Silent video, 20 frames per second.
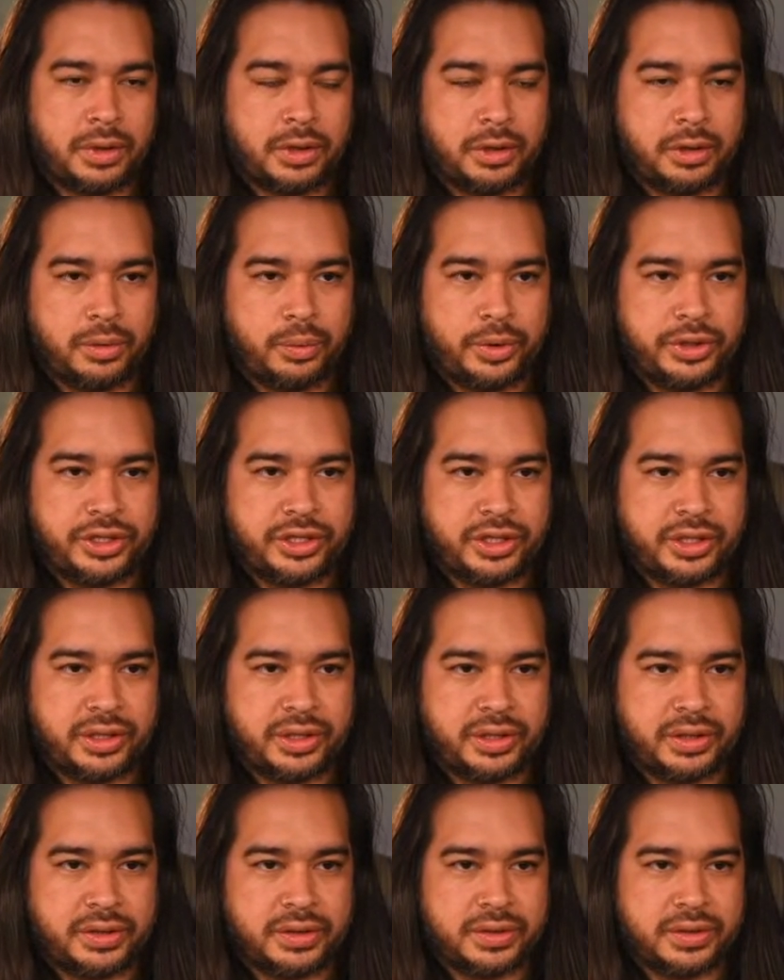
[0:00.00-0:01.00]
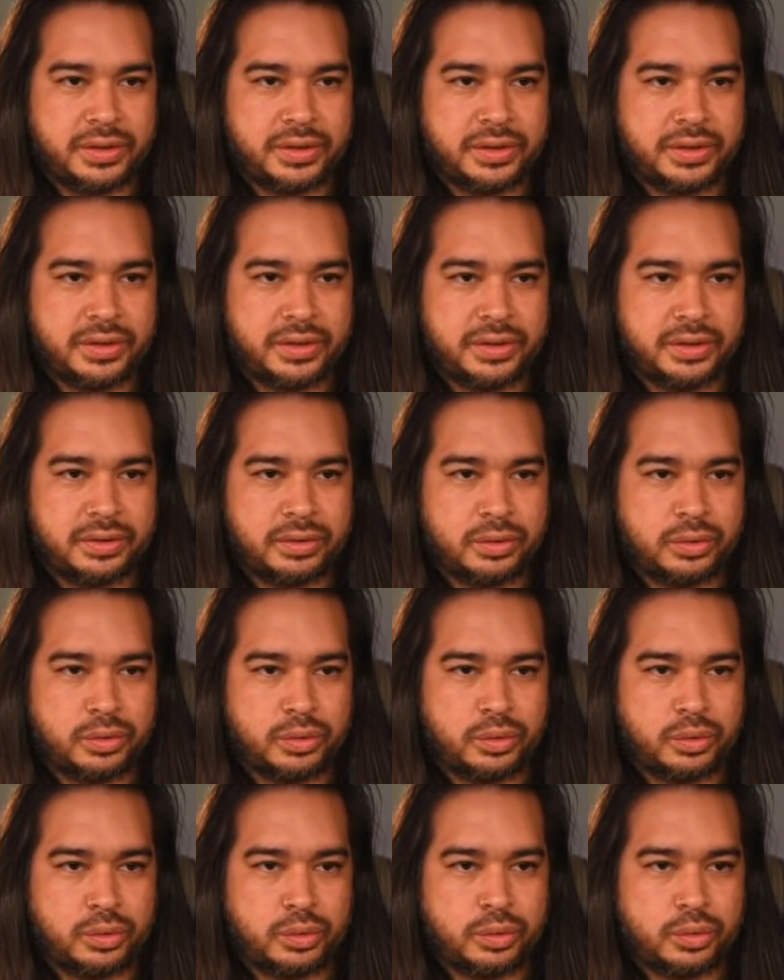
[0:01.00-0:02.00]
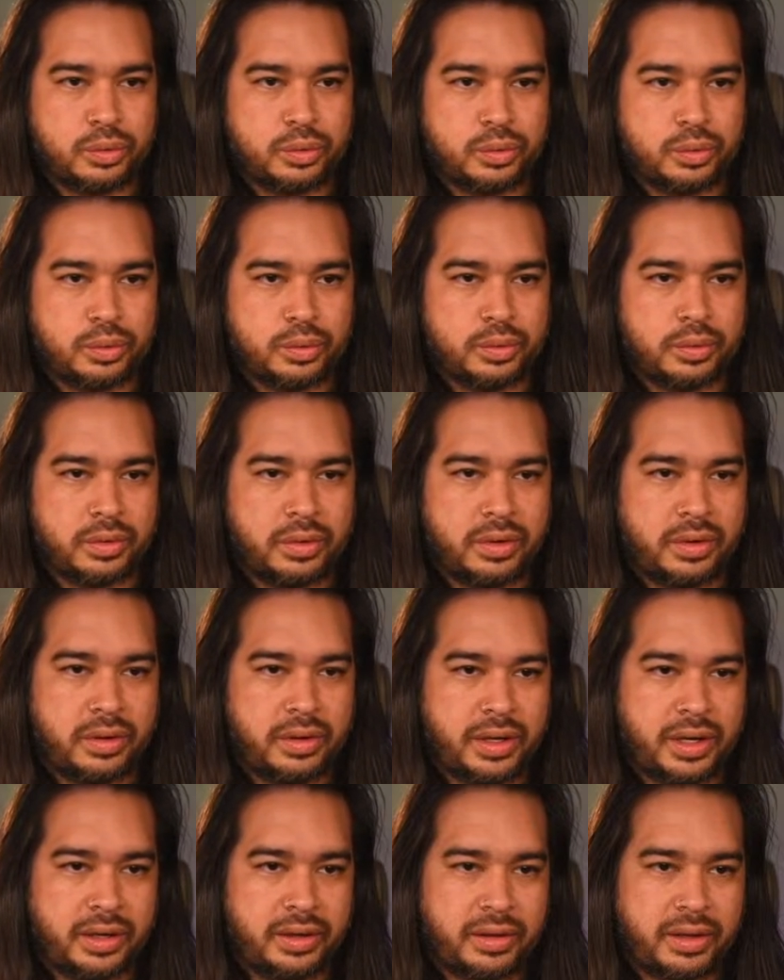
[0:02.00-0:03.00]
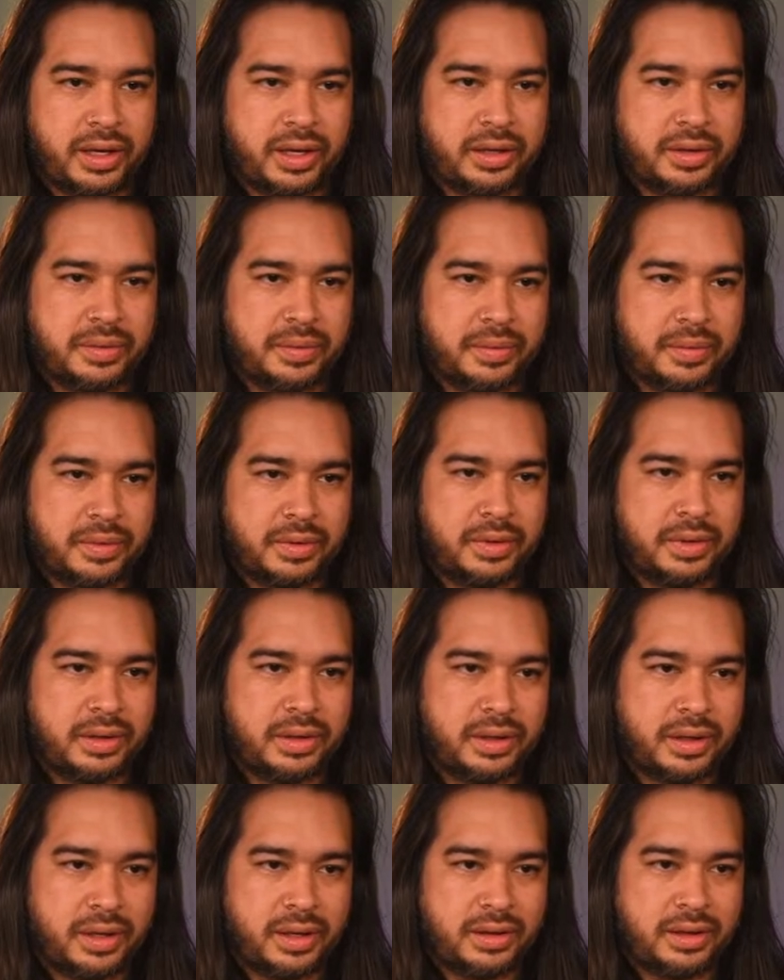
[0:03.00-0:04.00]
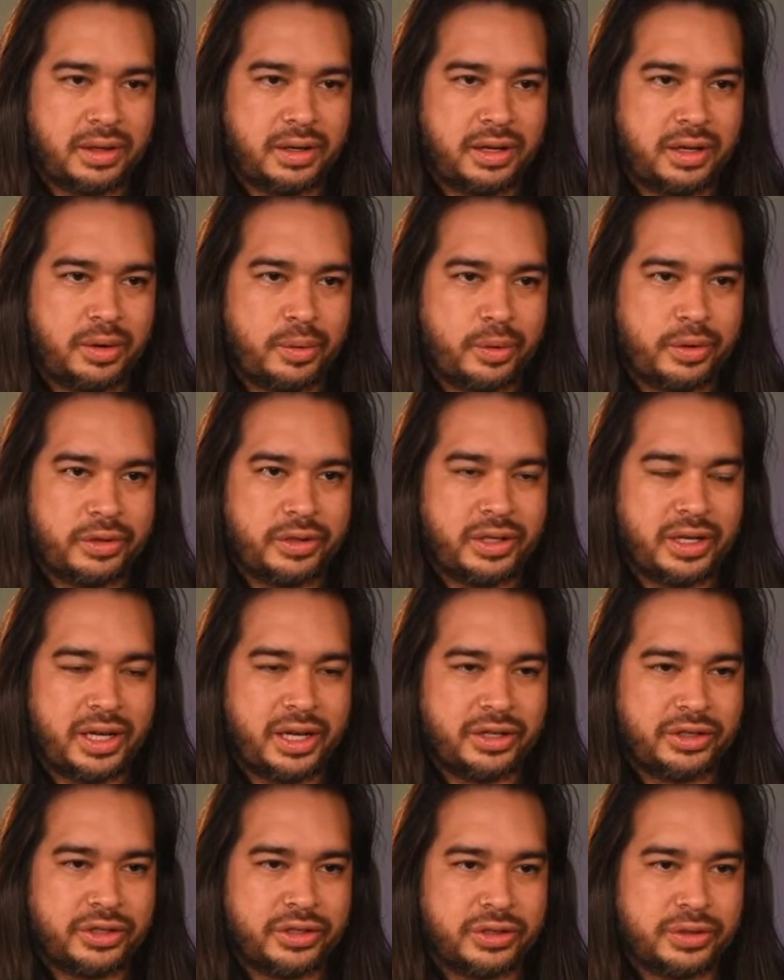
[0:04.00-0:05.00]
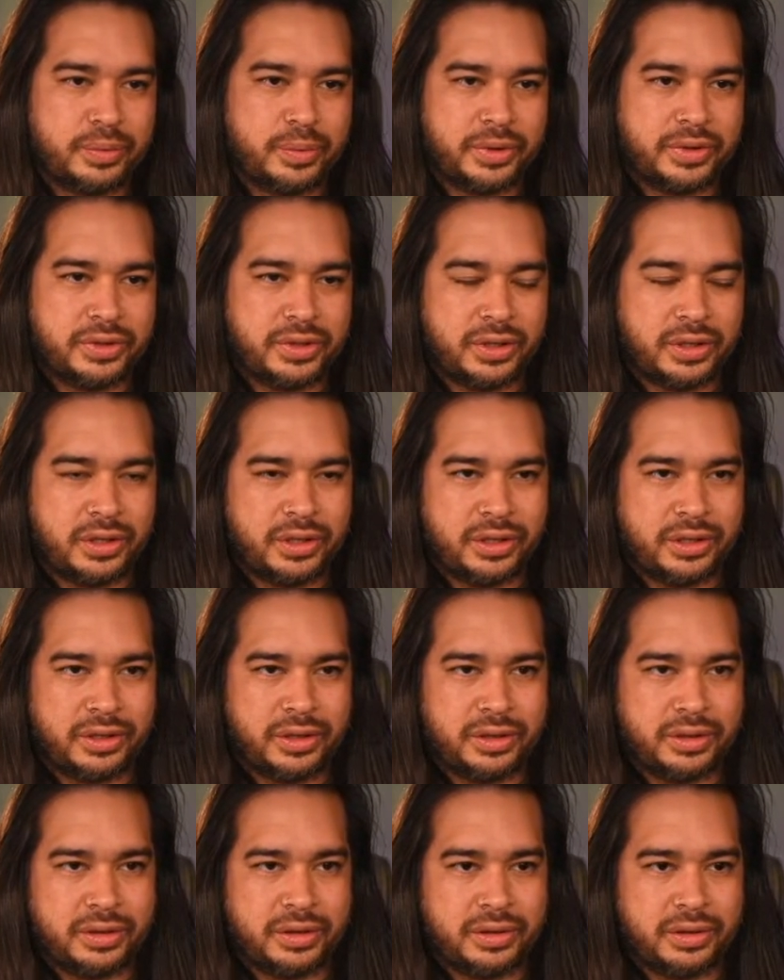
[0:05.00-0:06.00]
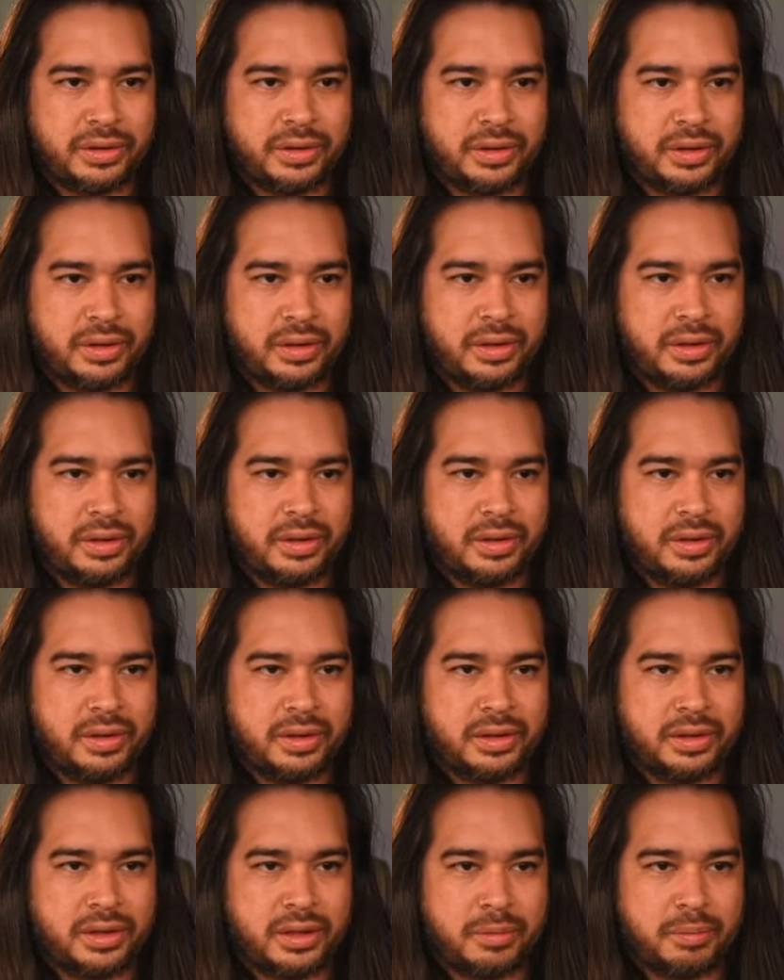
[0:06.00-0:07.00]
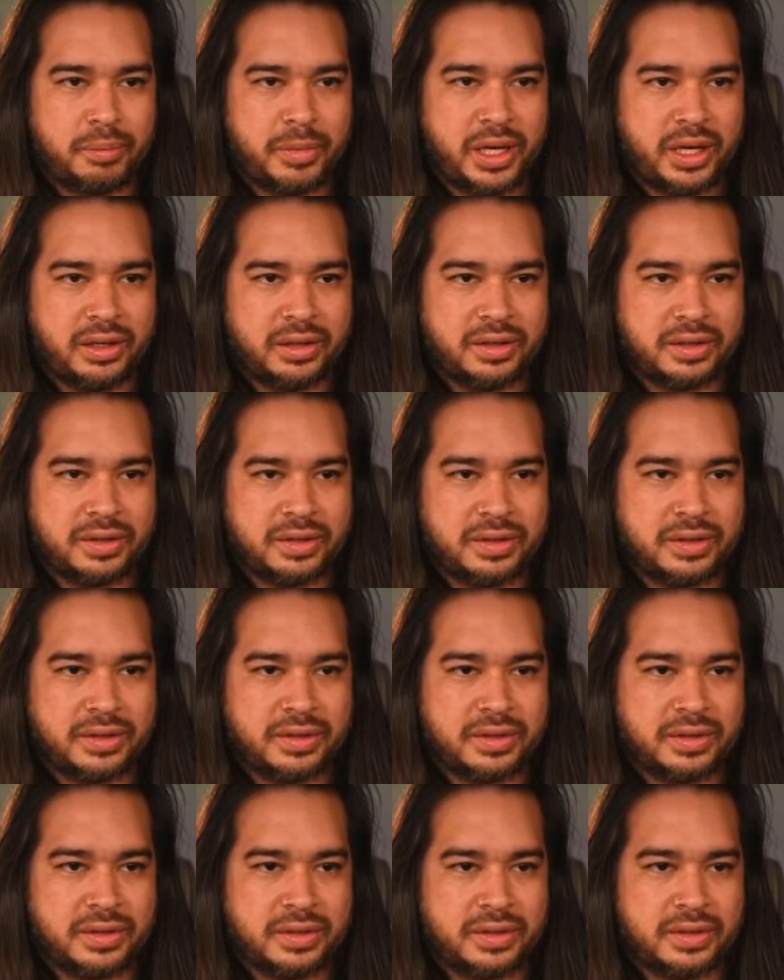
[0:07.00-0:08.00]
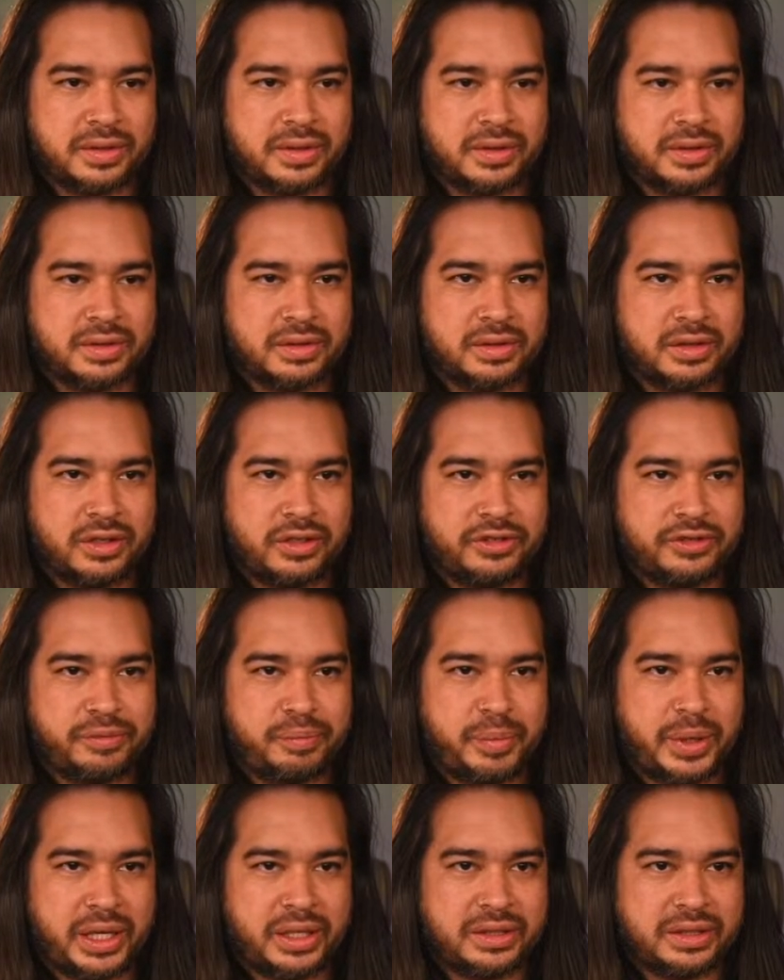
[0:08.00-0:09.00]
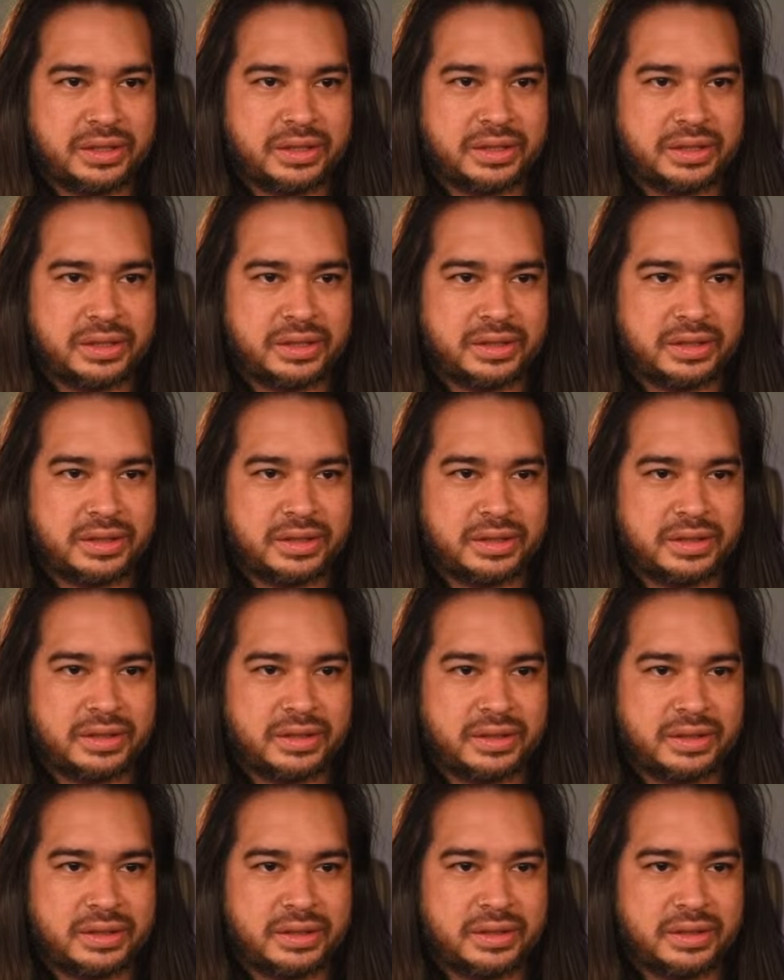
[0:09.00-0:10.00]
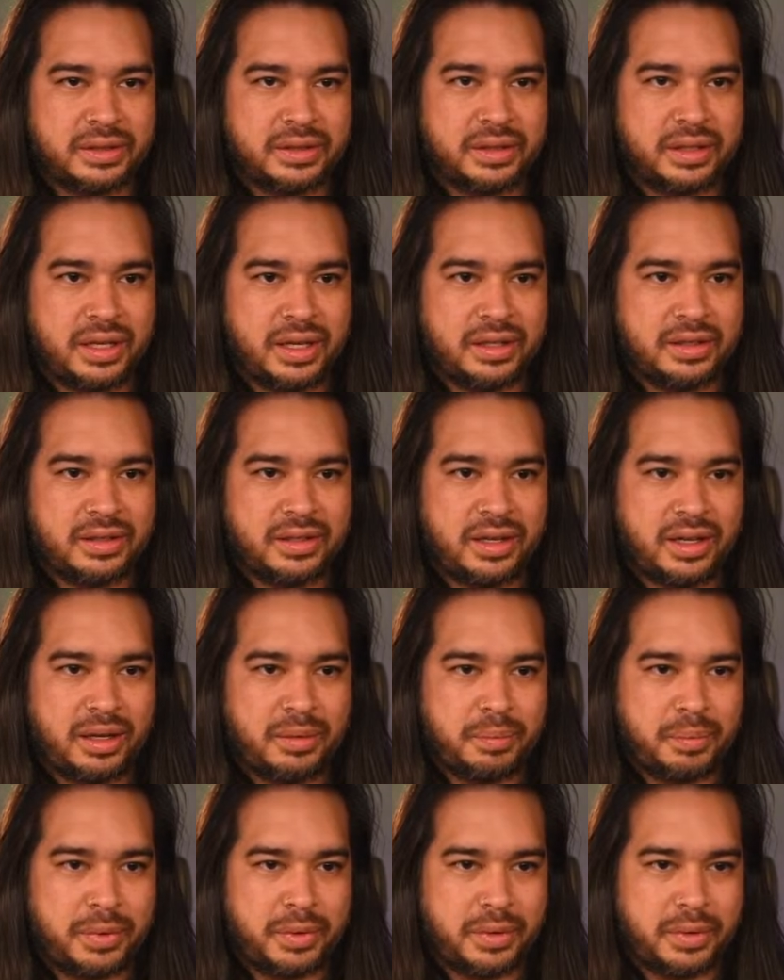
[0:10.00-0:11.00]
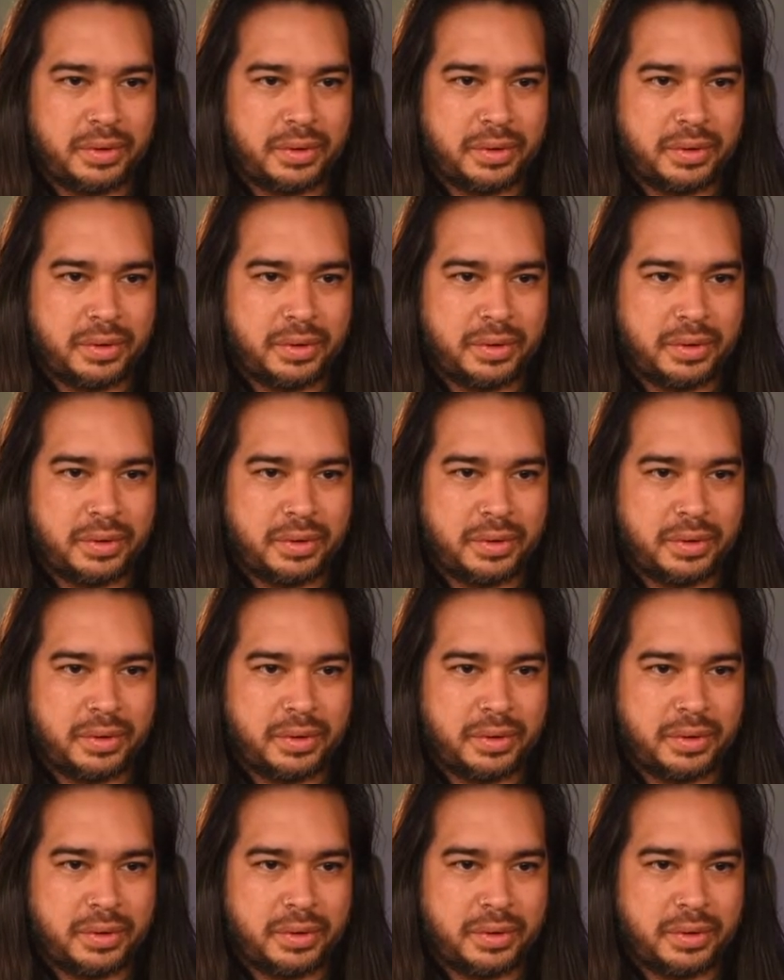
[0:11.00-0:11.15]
Which is like that. And then I want to like just return the max of best and depth.